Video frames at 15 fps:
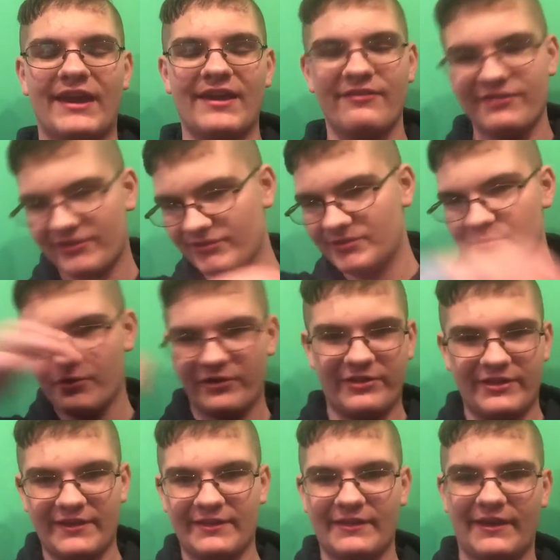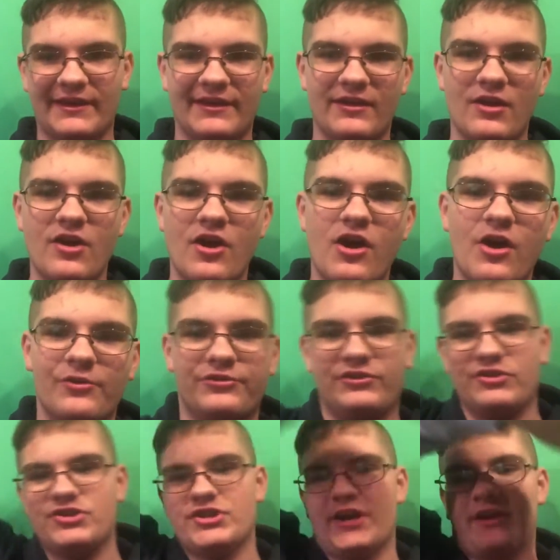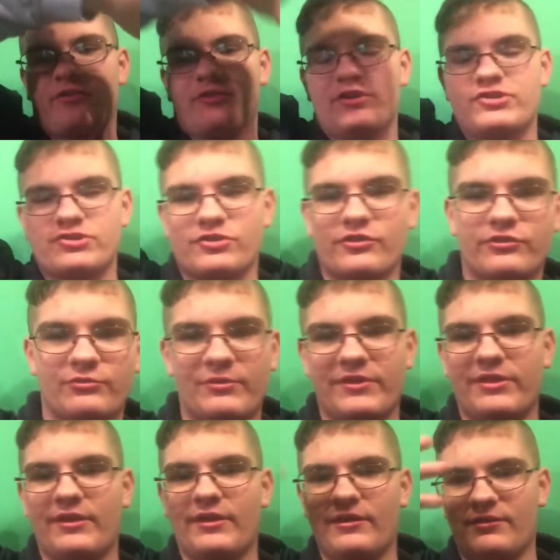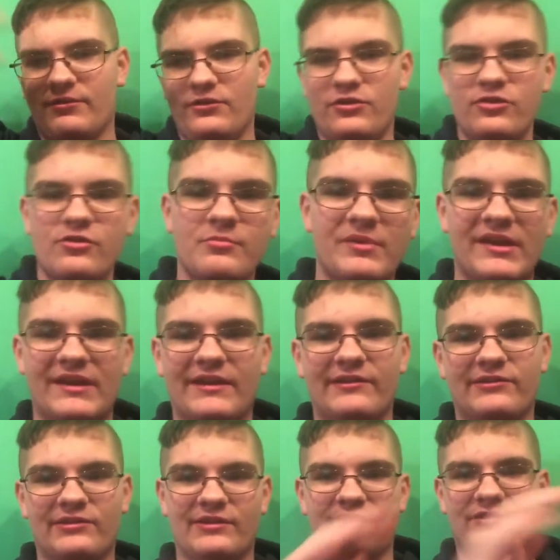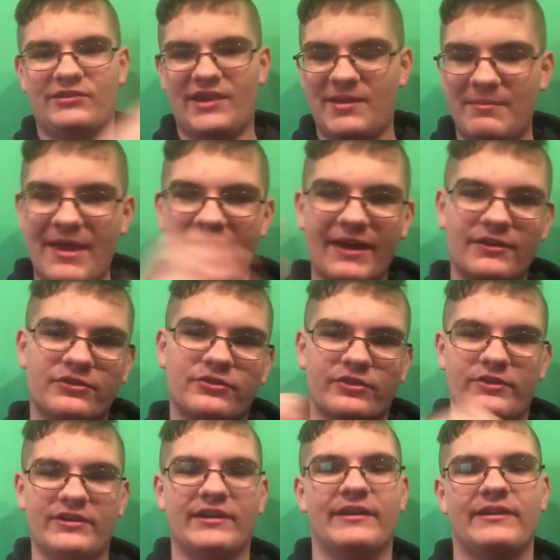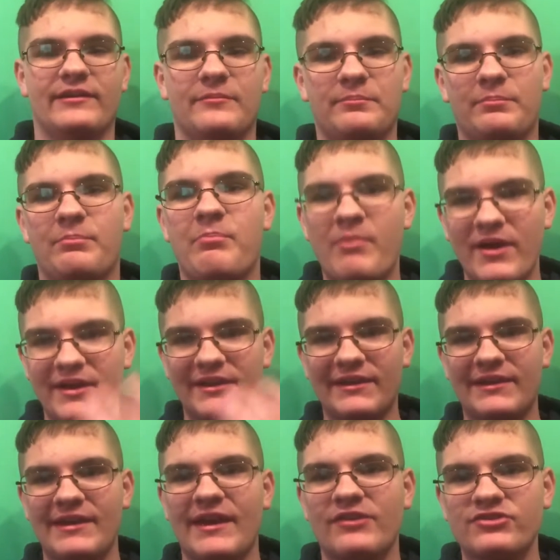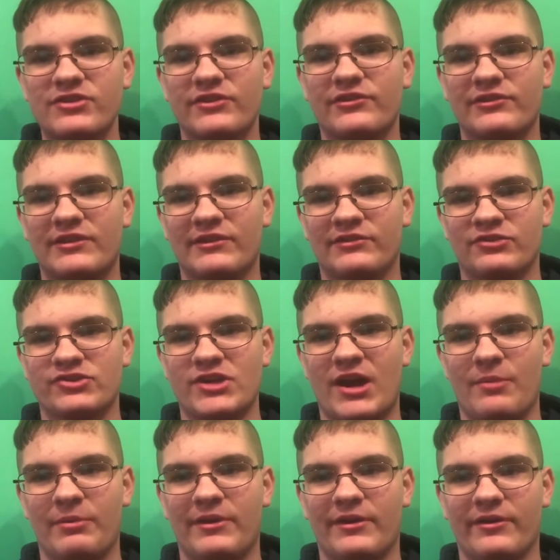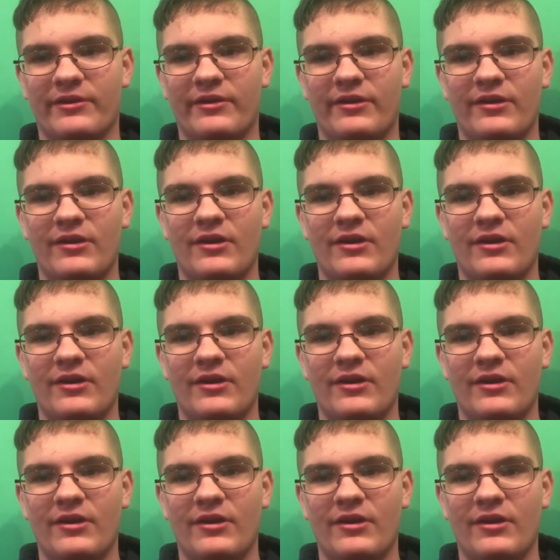of like the similar thing, like, oh, CGI creatures with a human, it's the same actor, but he actually does a decent job here.